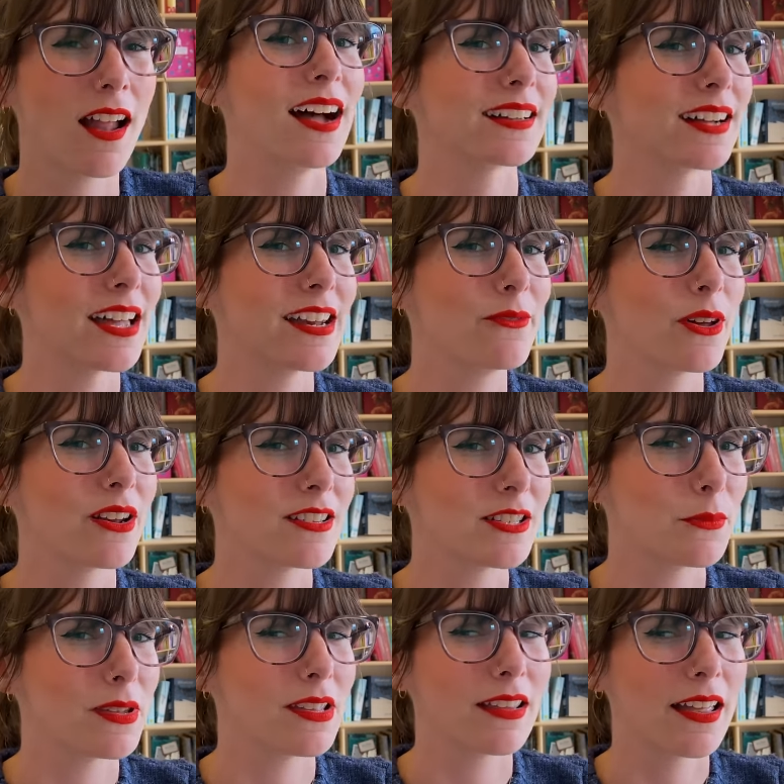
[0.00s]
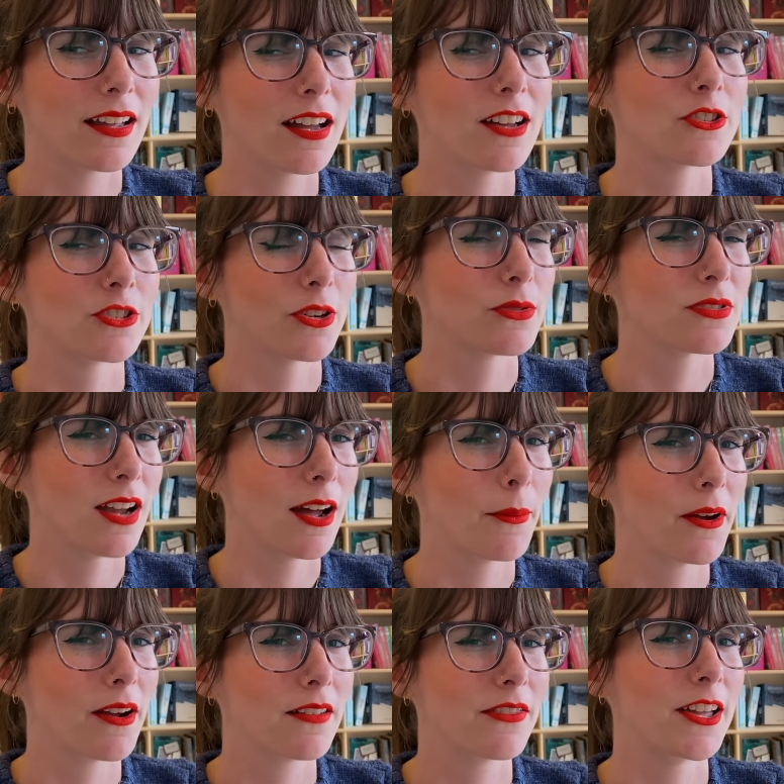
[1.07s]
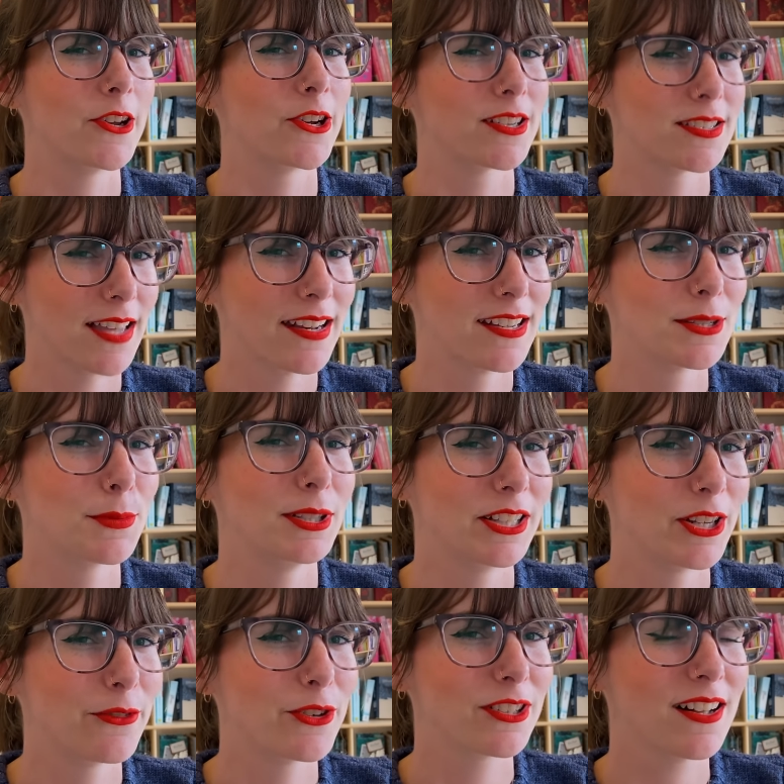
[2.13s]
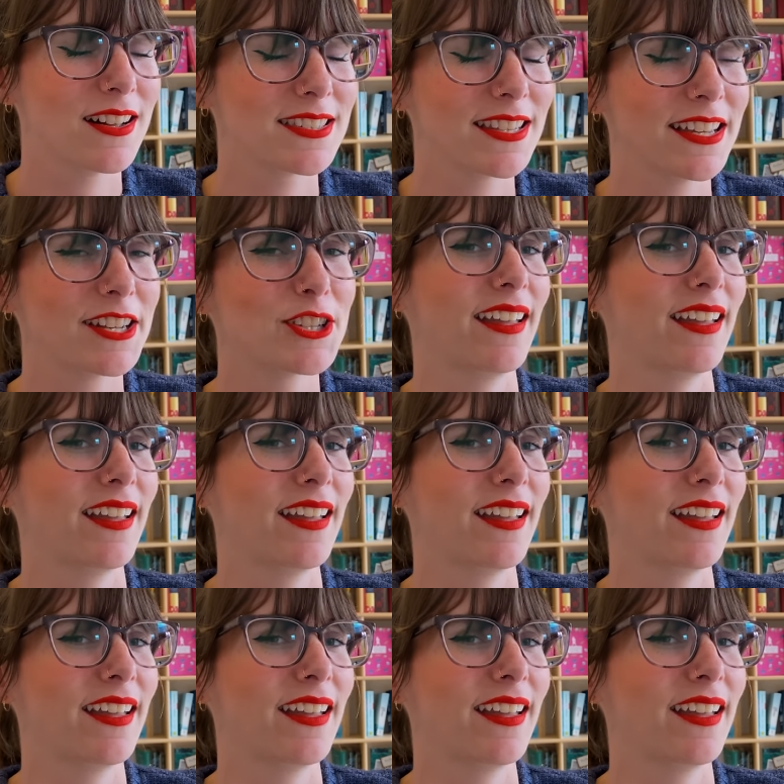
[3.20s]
I kind of want it to be like a showstopper that you're excited to pull out of your closet.